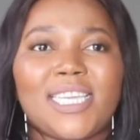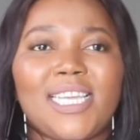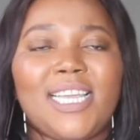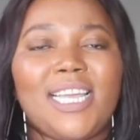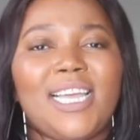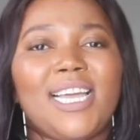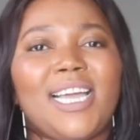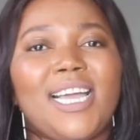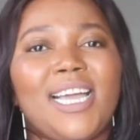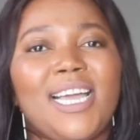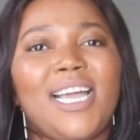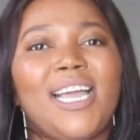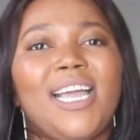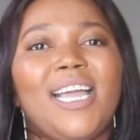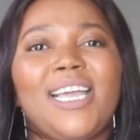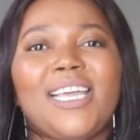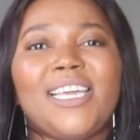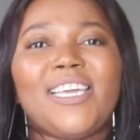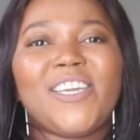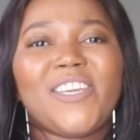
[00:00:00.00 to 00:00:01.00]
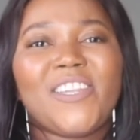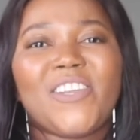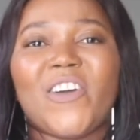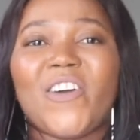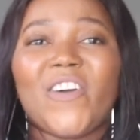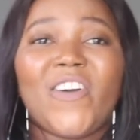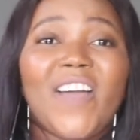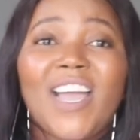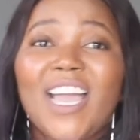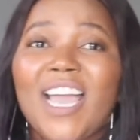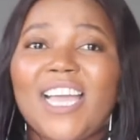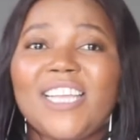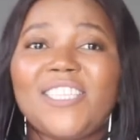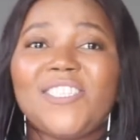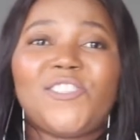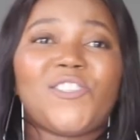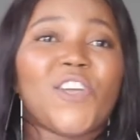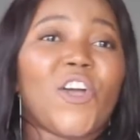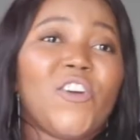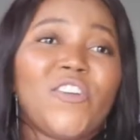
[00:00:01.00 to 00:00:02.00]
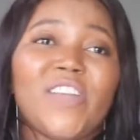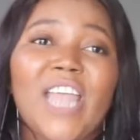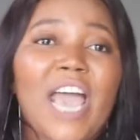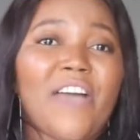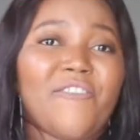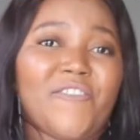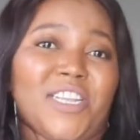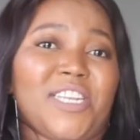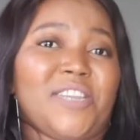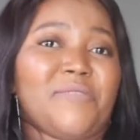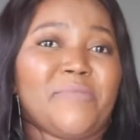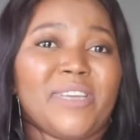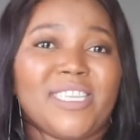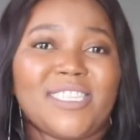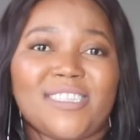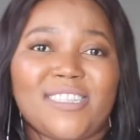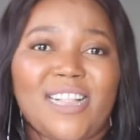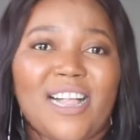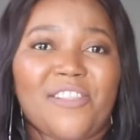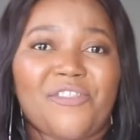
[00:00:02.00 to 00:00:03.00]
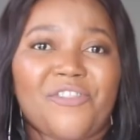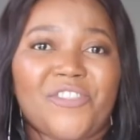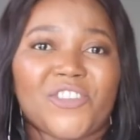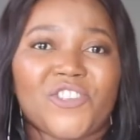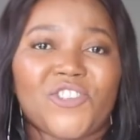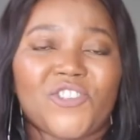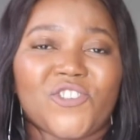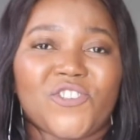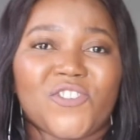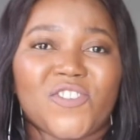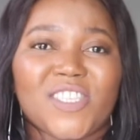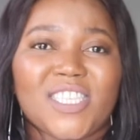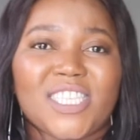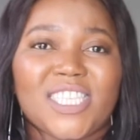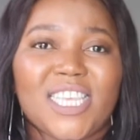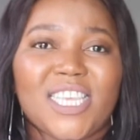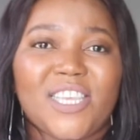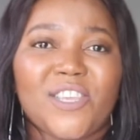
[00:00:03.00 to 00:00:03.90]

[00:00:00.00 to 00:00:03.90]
and don't have any mental health issues,